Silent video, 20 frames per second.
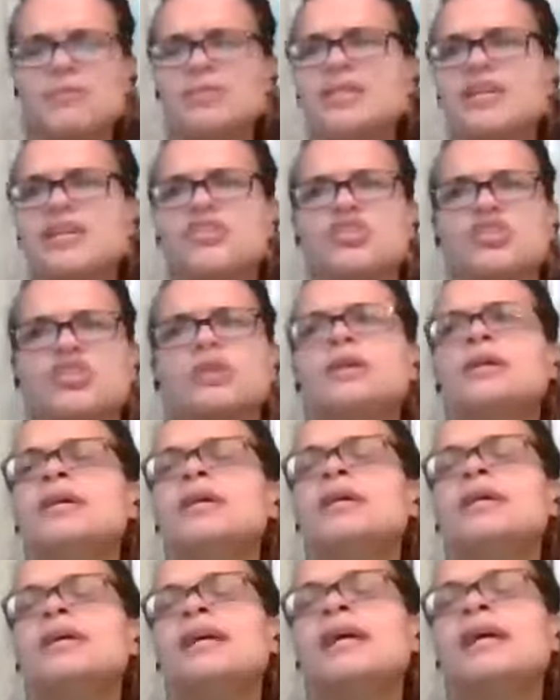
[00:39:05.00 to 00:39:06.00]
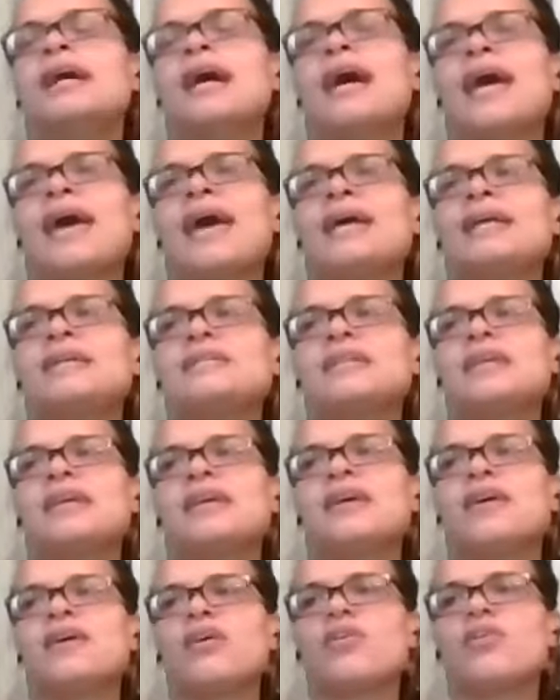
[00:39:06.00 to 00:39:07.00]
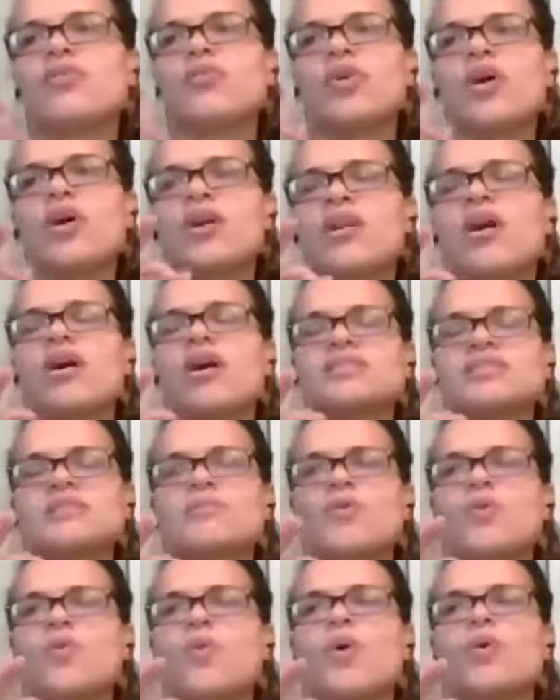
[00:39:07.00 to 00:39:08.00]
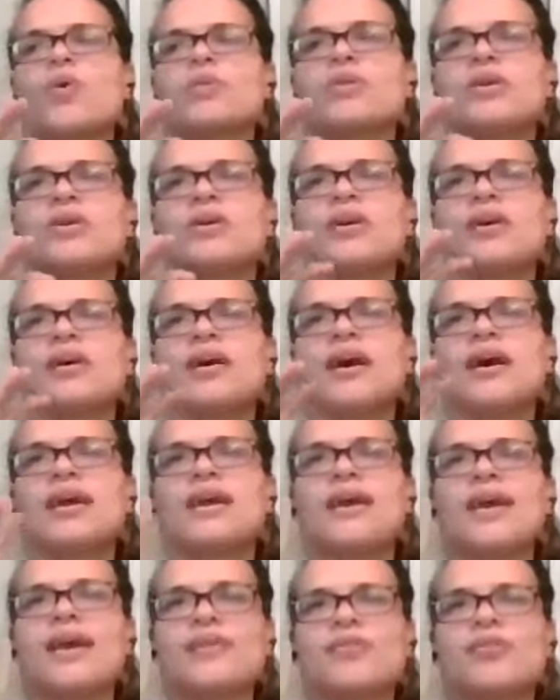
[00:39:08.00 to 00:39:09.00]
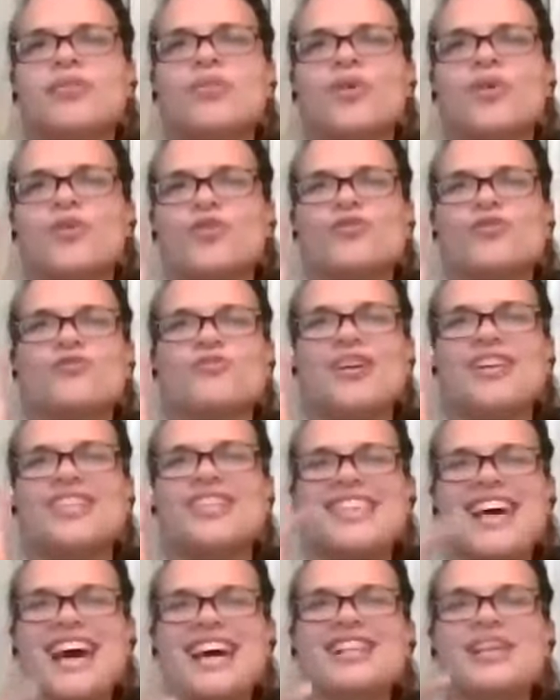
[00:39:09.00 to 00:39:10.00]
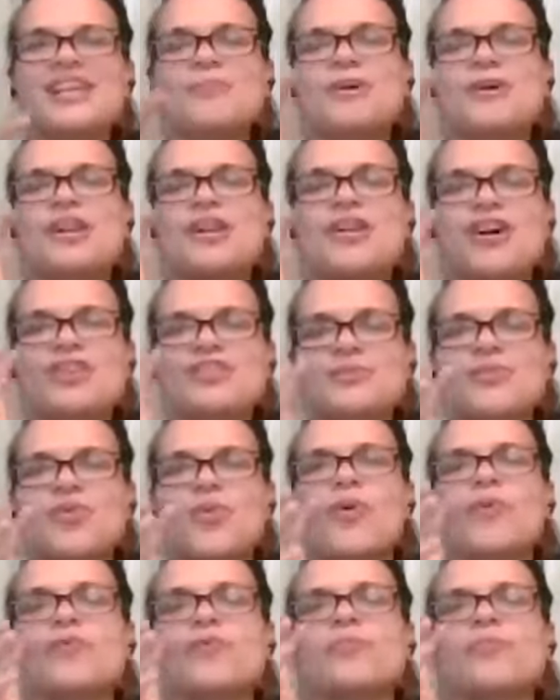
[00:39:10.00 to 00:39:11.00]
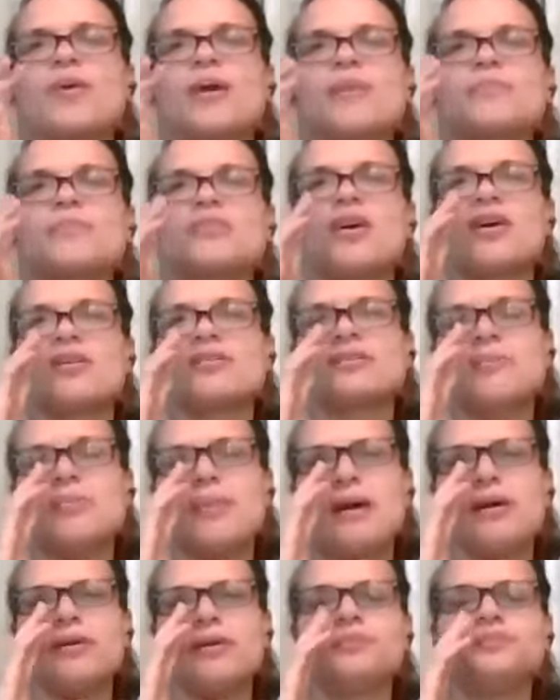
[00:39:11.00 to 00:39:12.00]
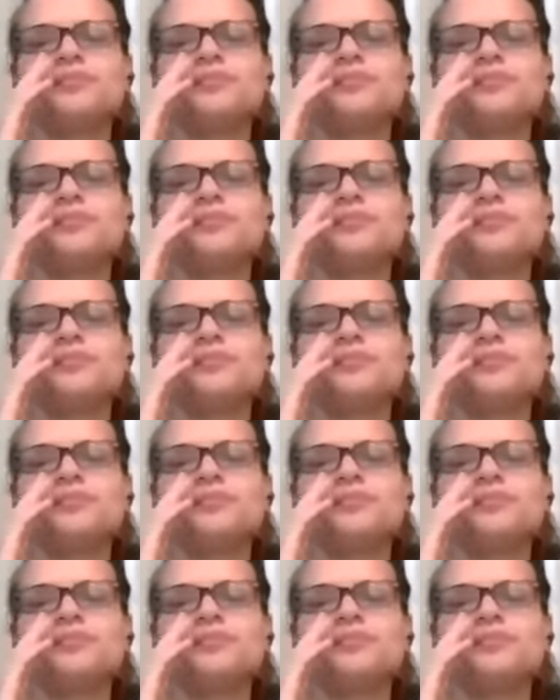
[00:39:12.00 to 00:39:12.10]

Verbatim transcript: potential and an awesome quote i can't quote it exactly but an awesome quote from him talks about